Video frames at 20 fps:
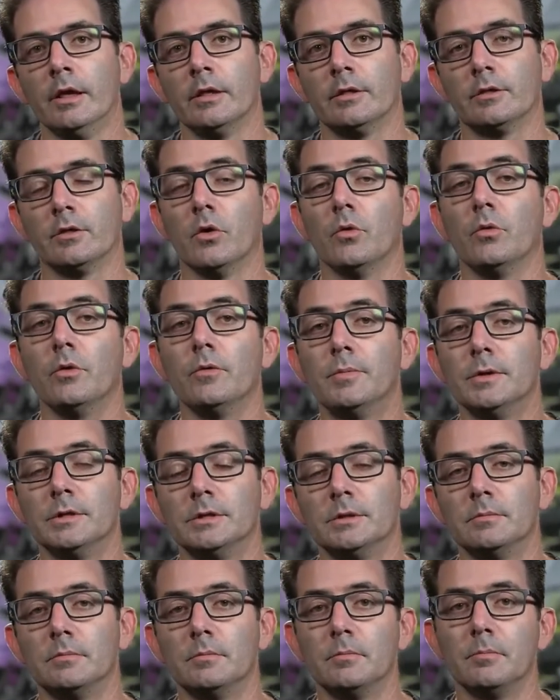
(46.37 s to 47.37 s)
So we've
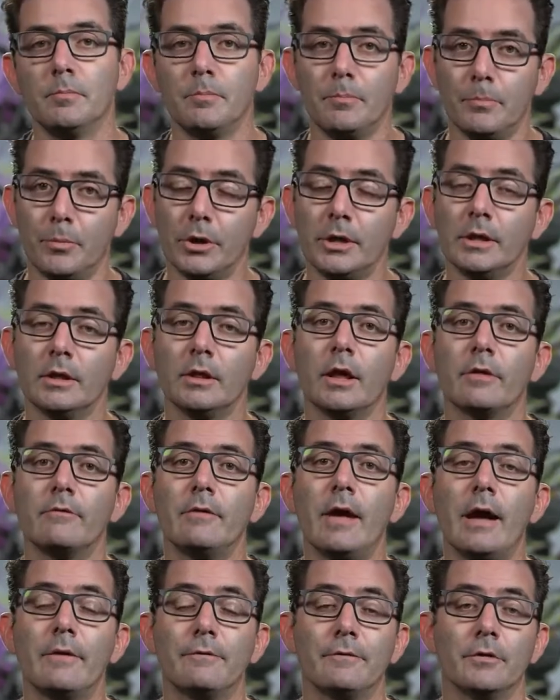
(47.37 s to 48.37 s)
been putting a lot
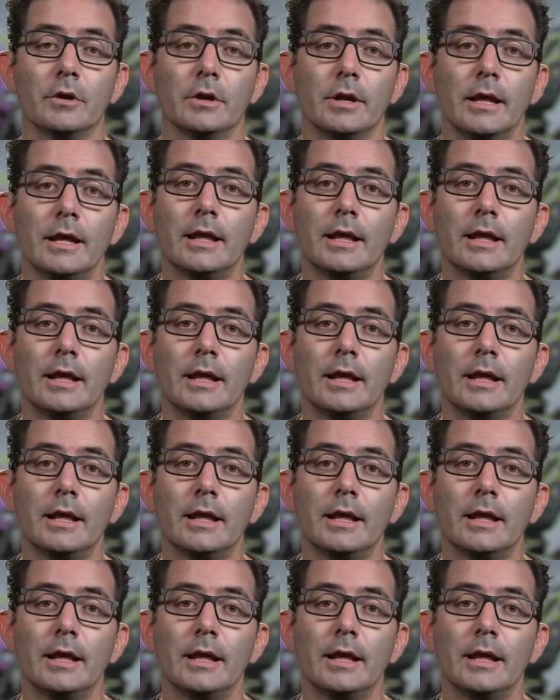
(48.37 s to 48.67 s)
of effort